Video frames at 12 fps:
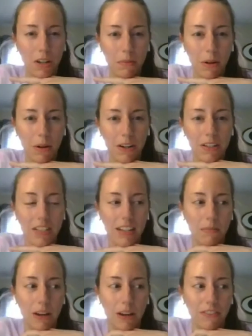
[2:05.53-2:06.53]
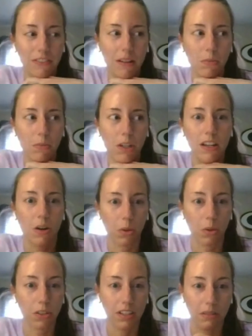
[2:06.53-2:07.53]
person in my family
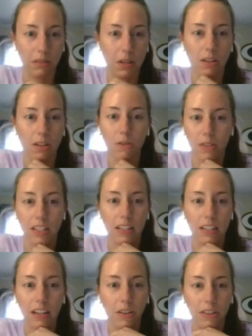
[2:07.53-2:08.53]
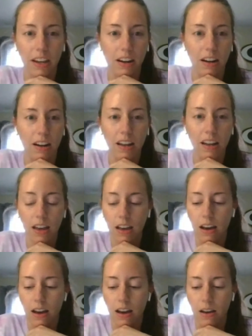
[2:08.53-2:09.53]
older than me who's in healthcare.
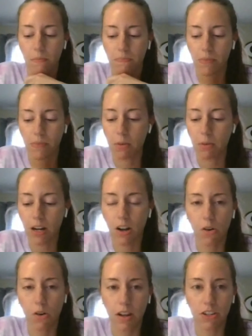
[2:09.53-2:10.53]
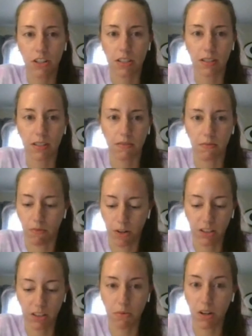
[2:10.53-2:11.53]
But I always just
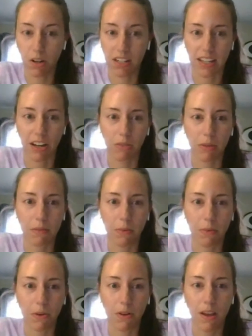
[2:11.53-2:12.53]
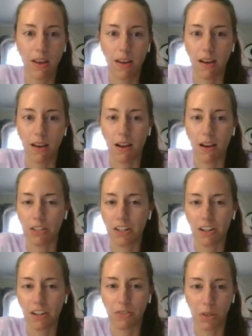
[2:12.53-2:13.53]
really wanted to help people. Started
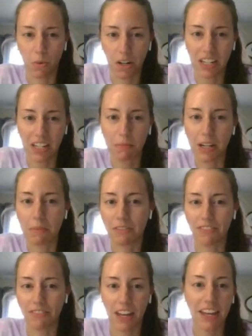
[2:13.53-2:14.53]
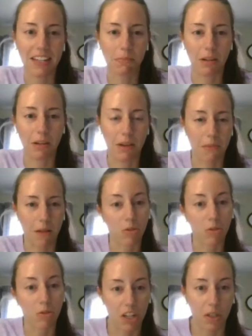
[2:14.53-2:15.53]
off with wanting to become a vet, but my mom
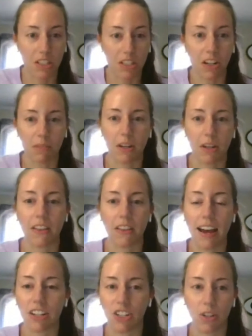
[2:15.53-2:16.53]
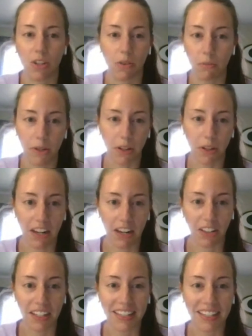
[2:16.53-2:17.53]
quickly talked me out of that. She knew I wouldn't be able to handle
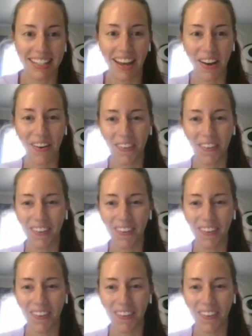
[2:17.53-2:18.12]
it. So,